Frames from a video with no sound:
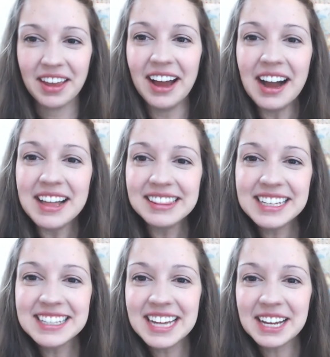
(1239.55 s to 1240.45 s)

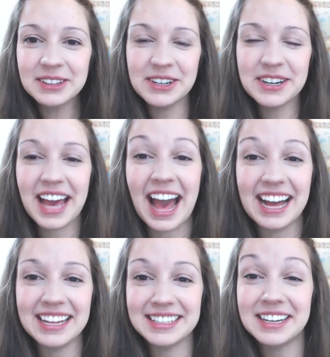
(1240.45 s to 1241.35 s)
Let's take a look
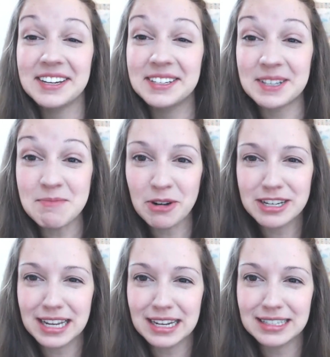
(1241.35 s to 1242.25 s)
at some more
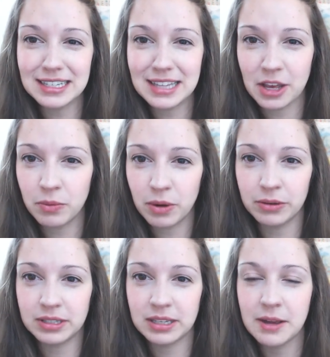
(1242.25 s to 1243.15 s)
sentences that you
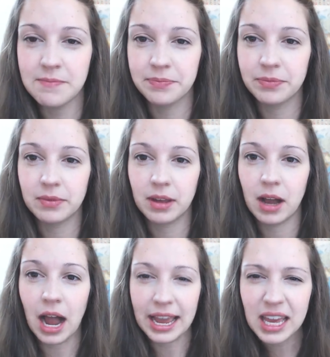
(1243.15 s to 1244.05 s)
wrote.
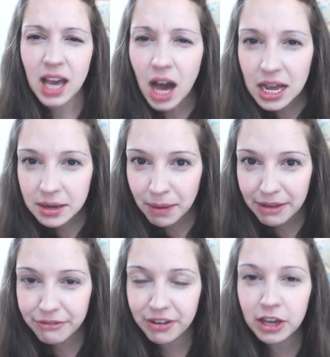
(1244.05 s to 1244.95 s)
I cut my
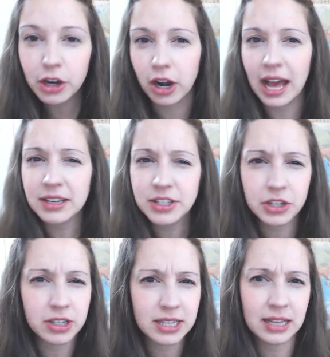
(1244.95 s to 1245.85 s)
finger.
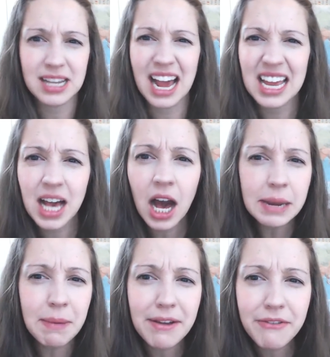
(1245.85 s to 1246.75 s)
Esther says, I cut
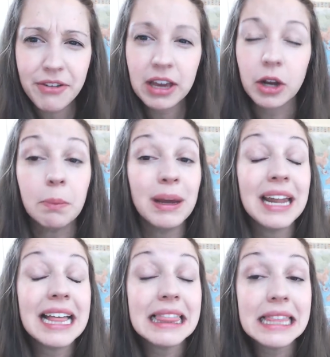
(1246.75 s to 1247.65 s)
my finger, but
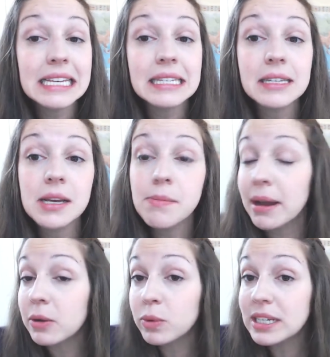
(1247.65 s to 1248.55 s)
at least my
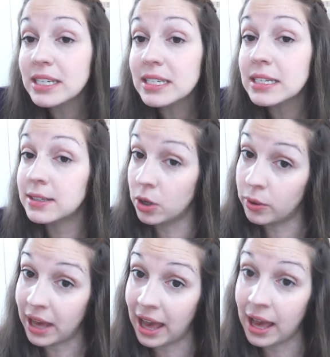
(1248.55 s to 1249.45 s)
wrist is
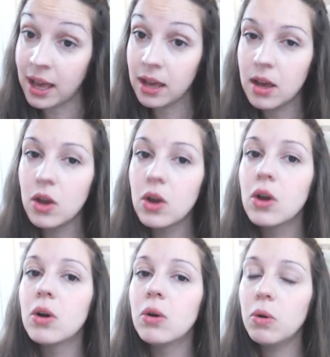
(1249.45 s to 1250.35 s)
okay.
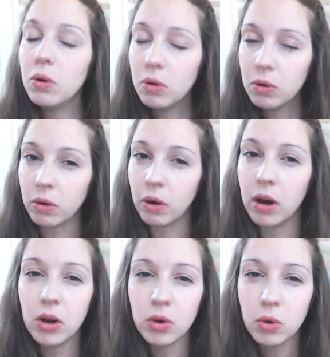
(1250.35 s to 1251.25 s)
Oh,
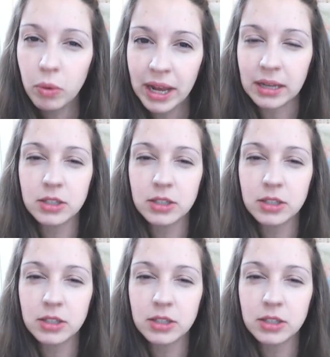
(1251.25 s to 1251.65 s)
great.